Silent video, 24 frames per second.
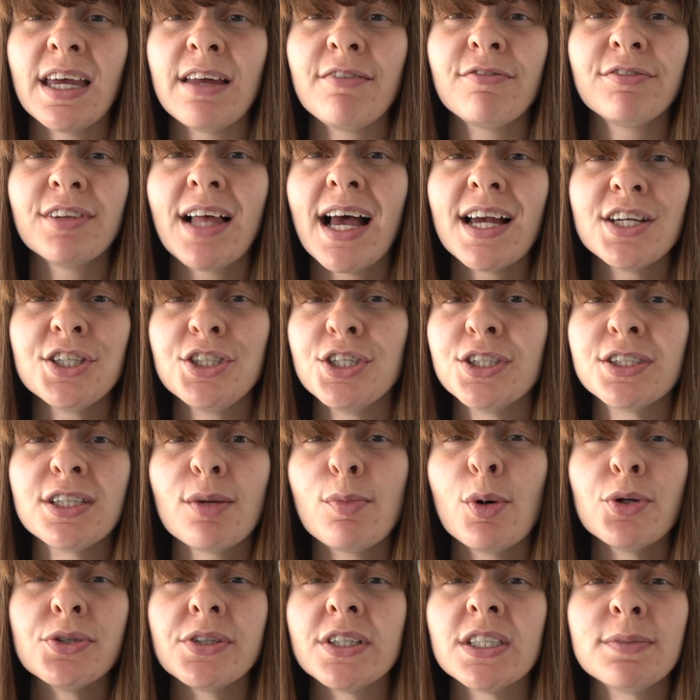and flashiest
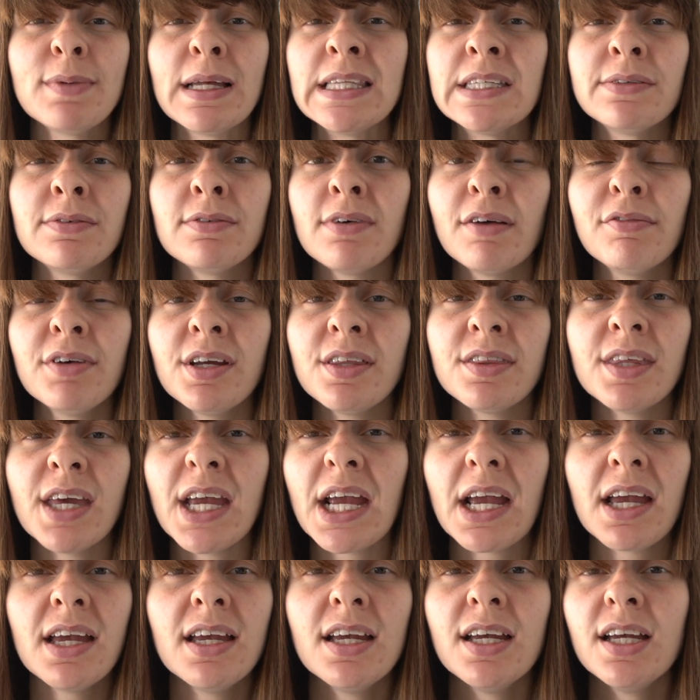and most expensive of
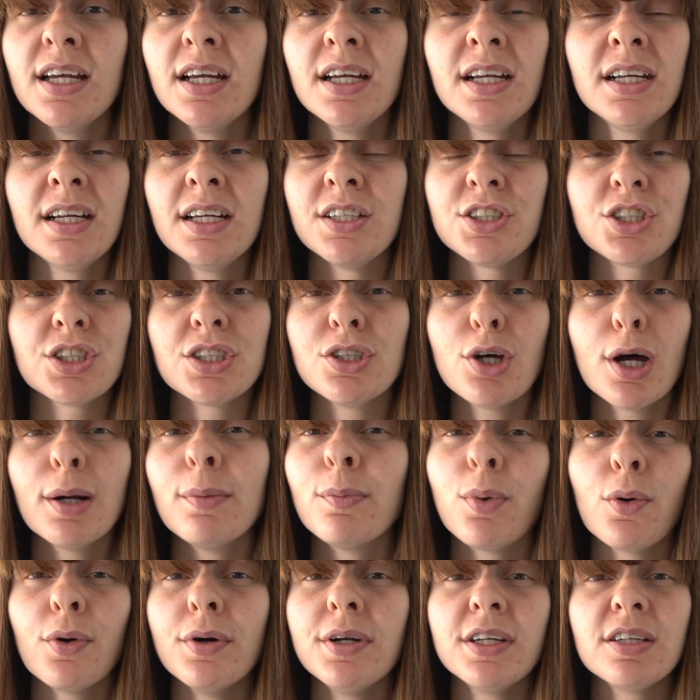everything. It's just not
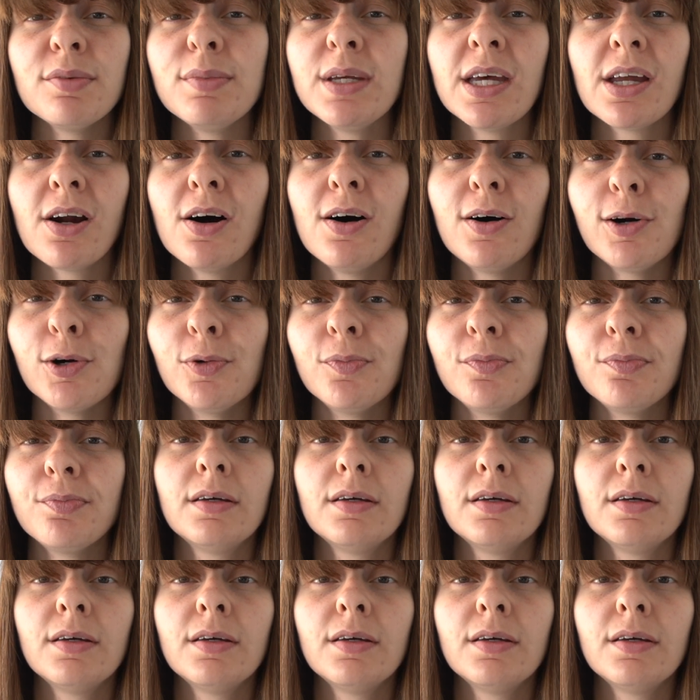important to me at all.